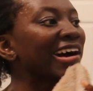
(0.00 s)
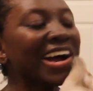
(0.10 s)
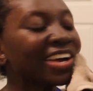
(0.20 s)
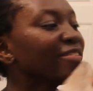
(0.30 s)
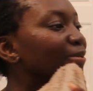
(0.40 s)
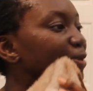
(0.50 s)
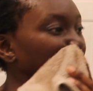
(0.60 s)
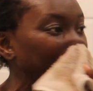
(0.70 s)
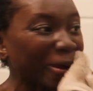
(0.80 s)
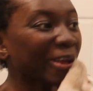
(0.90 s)
I have been
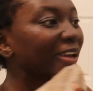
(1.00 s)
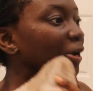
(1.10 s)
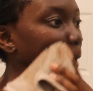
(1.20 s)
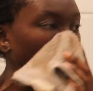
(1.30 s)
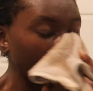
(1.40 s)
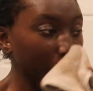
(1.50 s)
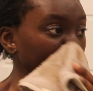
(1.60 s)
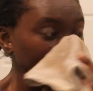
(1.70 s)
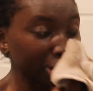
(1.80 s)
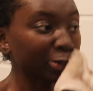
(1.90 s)
doing,
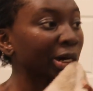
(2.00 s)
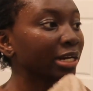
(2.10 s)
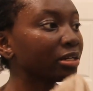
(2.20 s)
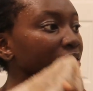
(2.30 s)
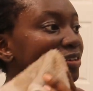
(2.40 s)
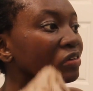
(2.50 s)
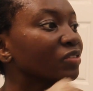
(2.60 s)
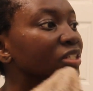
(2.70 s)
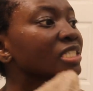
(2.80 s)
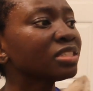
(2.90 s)
using this
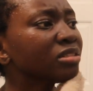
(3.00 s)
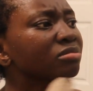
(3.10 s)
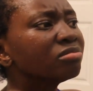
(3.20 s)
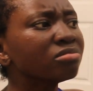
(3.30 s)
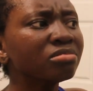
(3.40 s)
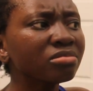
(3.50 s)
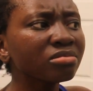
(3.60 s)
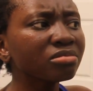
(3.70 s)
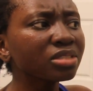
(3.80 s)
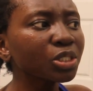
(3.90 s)
product for, don't,
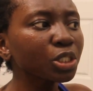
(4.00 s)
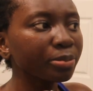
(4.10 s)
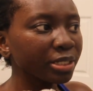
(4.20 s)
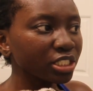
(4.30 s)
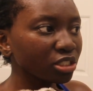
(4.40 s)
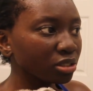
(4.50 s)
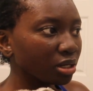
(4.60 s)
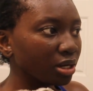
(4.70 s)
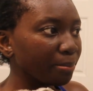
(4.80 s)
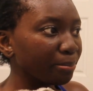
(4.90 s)
mm-mm, don't tell me I just
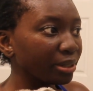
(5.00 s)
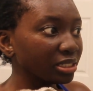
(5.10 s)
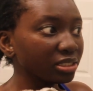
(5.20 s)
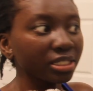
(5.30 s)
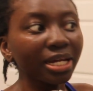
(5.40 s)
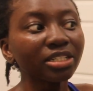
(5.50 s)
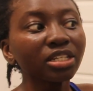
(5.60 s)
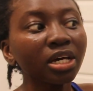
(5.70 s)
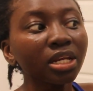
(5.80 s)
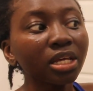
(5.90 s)
saw a mustache,
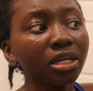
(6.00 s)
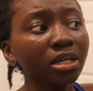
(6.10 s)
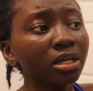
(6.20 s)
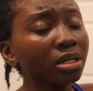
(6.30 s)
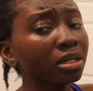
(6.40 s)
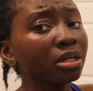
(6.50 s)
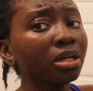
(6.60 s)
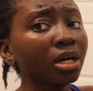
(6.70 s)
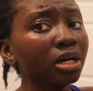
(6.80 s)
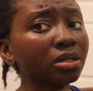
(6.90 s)
honey.
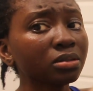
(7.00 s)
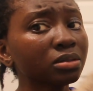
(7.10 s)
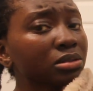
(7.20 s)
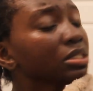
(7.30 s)
No.